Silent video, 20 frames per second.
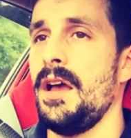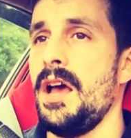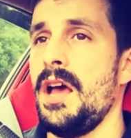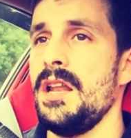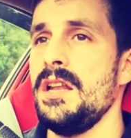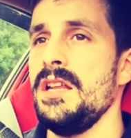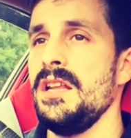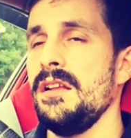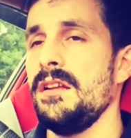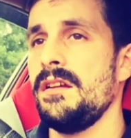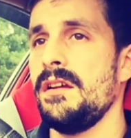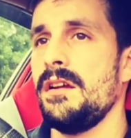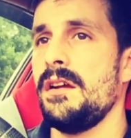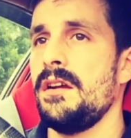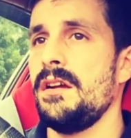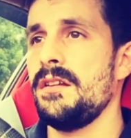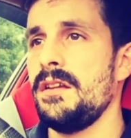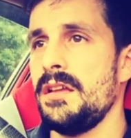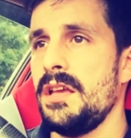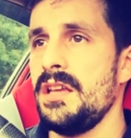
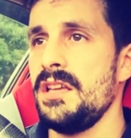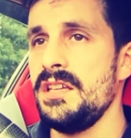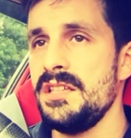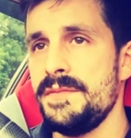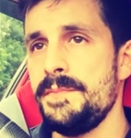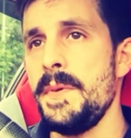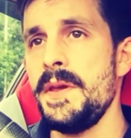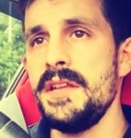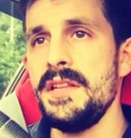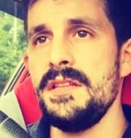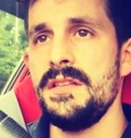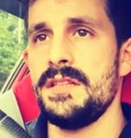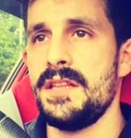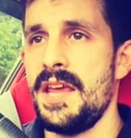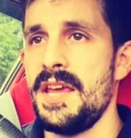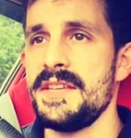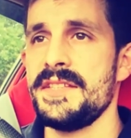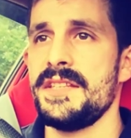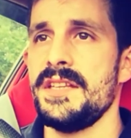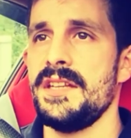and it's been
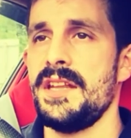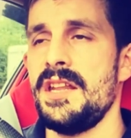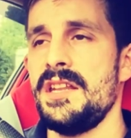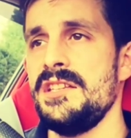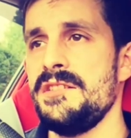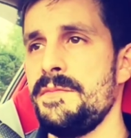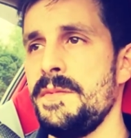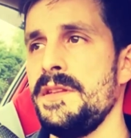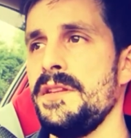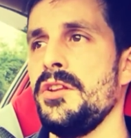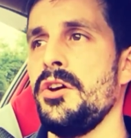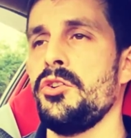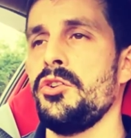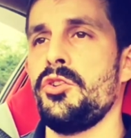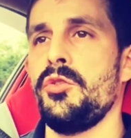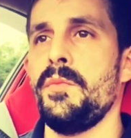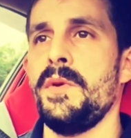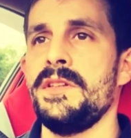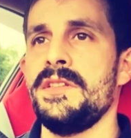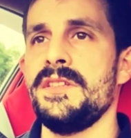tested and it's been
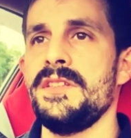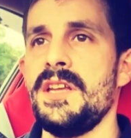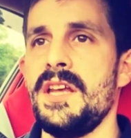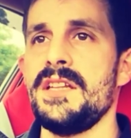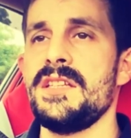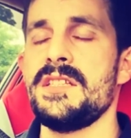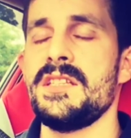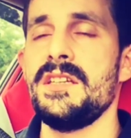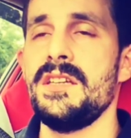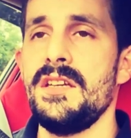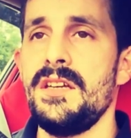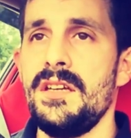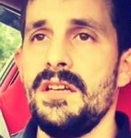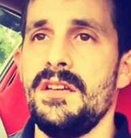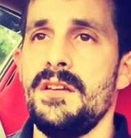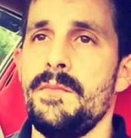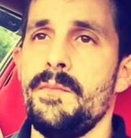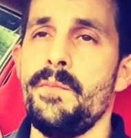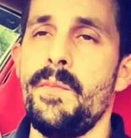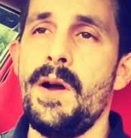documented that
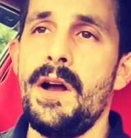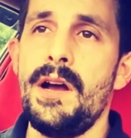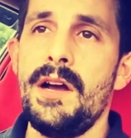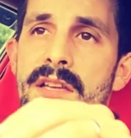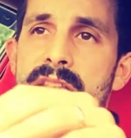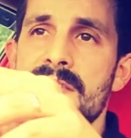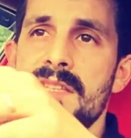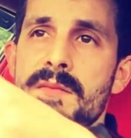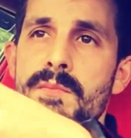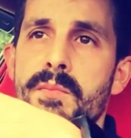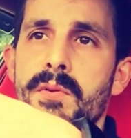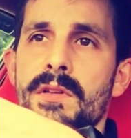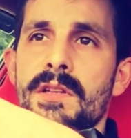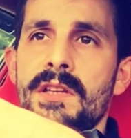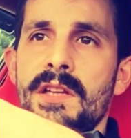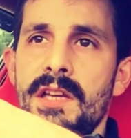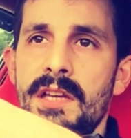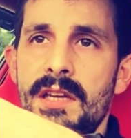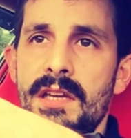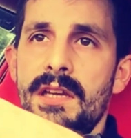by
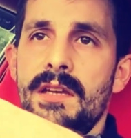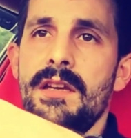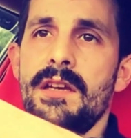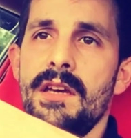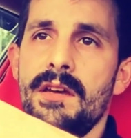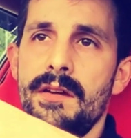simply